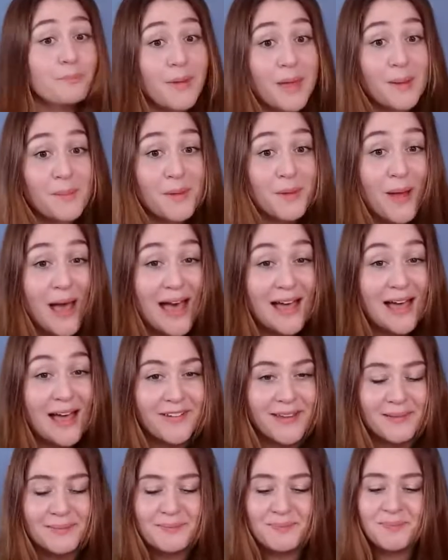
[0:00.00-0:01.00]
Maybe you
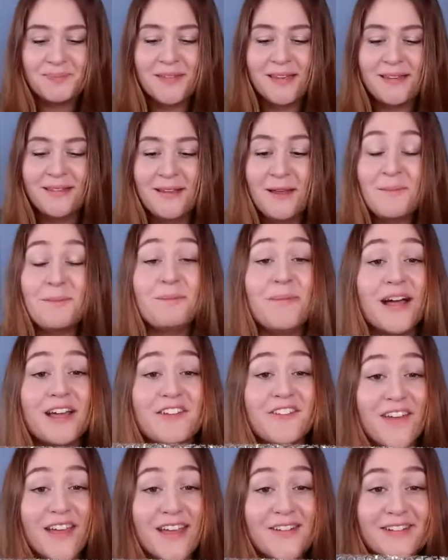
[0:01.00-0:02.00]
haven't. My
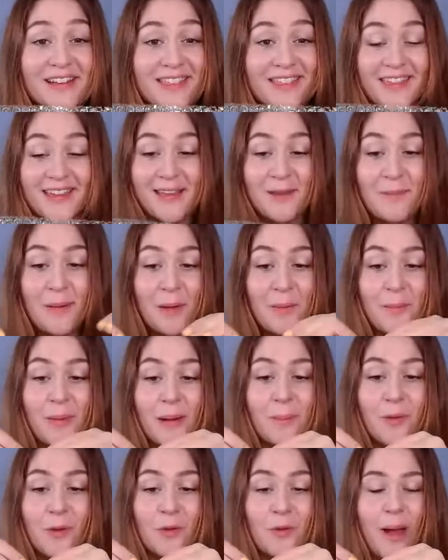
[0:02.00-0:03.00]
favorite thing about
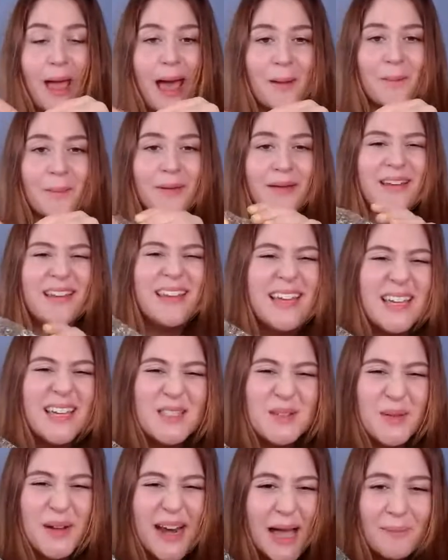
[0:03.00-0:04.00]
Bubblewrap
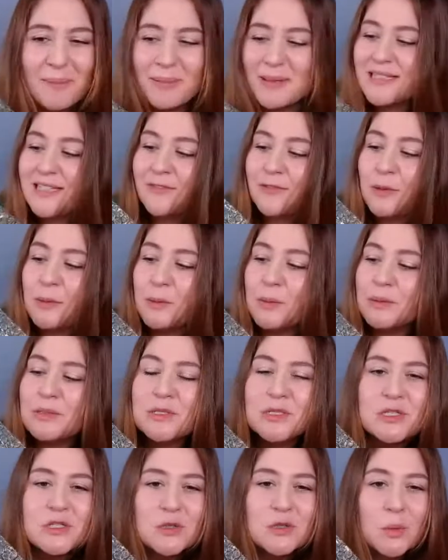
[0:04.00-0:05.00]
is what happens if you
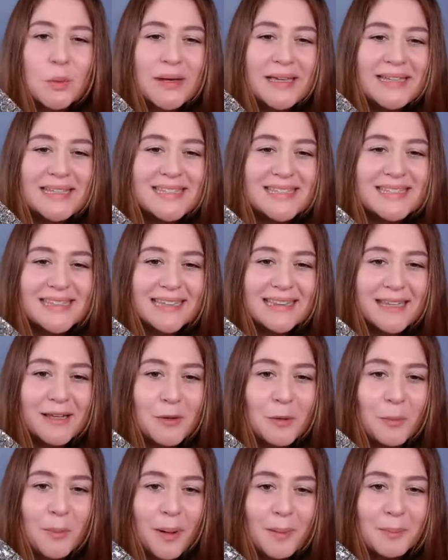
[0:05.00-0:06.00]
squeeze the
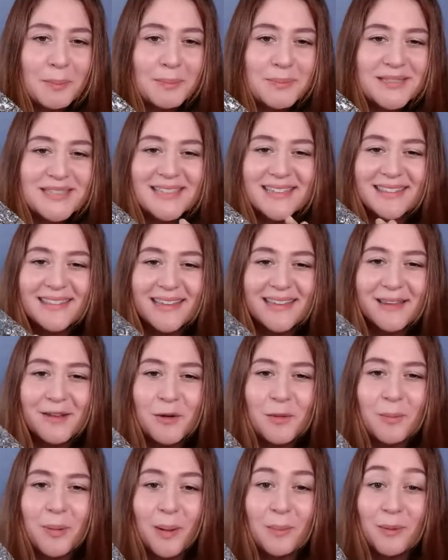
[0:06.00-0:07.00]
little bumps, the
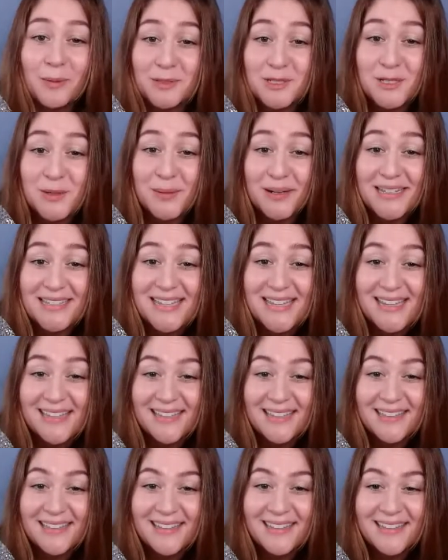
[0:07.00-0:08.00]
little bubbles. Do you want to see?
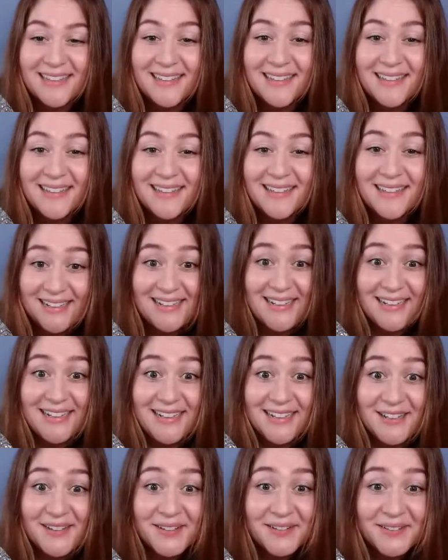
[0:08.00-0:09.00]

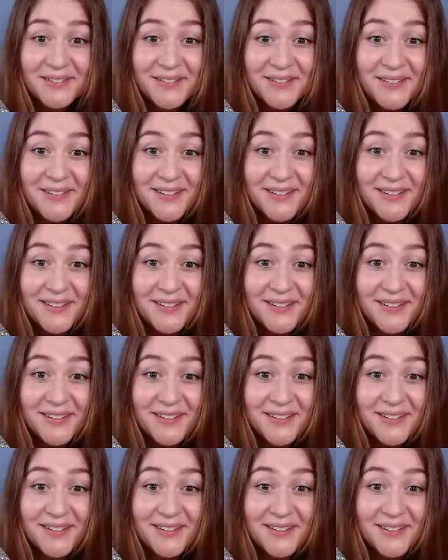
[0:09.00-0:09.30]
Do you?